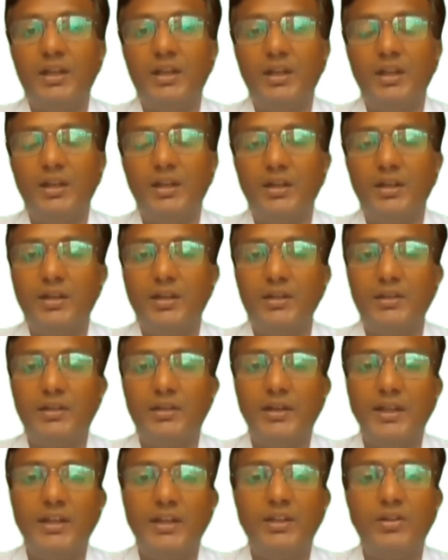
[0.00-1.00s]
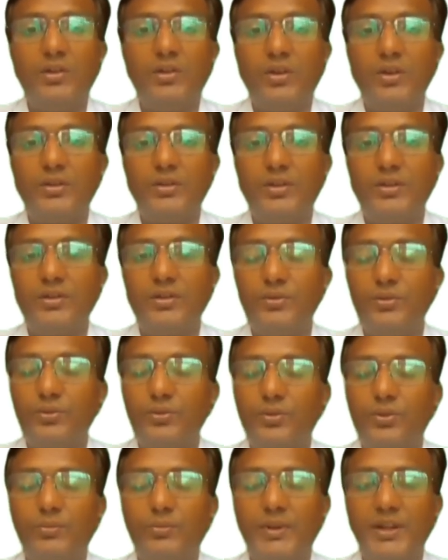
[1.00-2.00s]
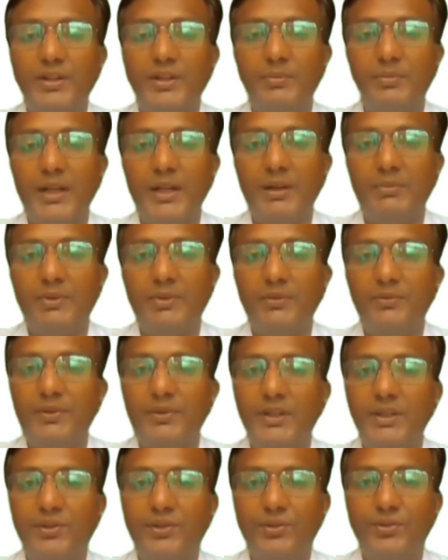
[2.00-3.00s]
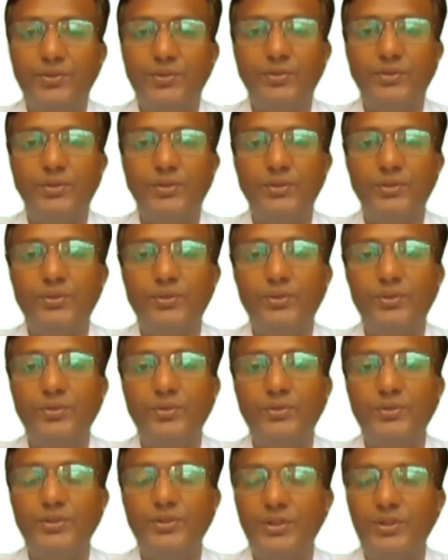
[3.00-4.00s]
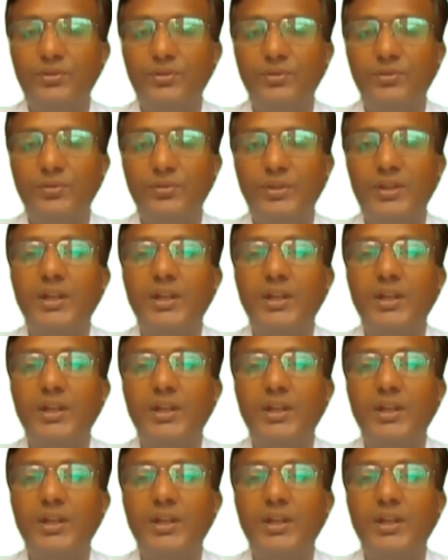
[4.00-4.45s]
del dot rho multiplied by v is equal to 0,